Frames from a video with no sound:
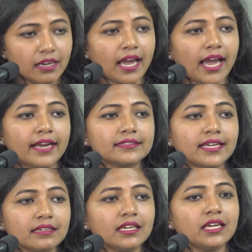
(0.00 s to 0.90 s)
and
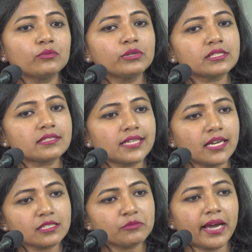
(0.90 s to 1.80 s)
then he was
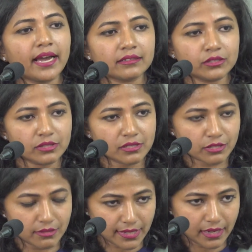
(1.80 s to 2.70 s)
sent back to the
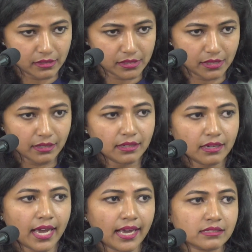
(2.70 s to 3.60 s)
society
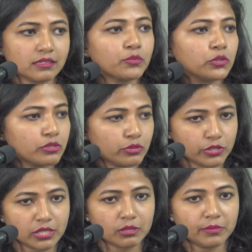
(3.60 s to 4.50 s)
as a
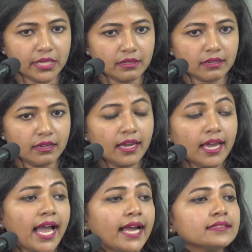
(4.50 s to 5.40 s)
pro-social being.
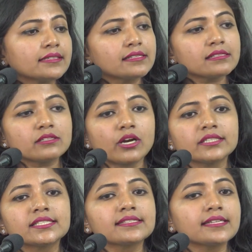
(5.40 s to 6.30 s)
And this is
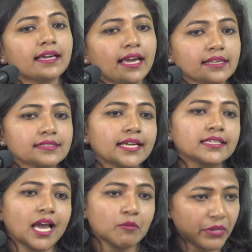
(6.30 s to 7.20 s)
not just the case that
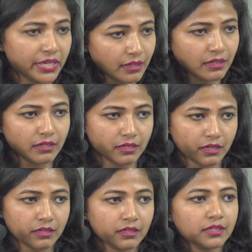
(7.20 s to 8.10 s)
happened in
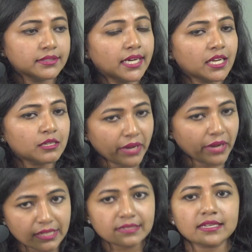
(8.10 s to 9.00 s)
India. There are
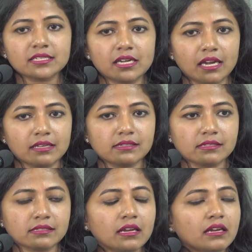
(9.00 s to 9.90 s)
many such
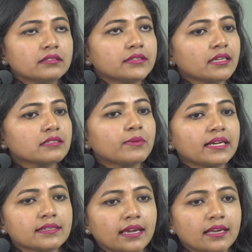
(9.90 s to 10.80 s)
cases. There is
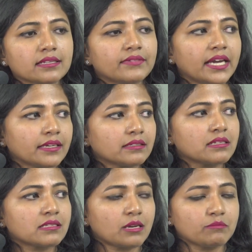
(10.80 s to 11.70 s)
one case wherein
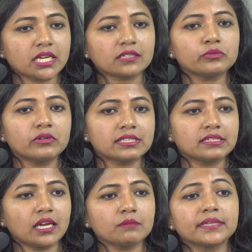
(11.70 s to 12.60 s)
the subject was
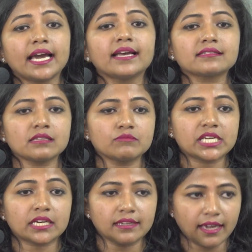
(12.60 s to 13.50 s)
named as
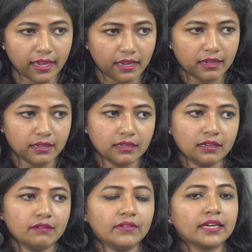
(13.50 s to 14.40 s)
subject
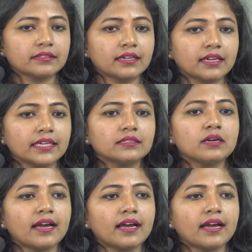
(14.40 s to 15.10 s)
A, where the kid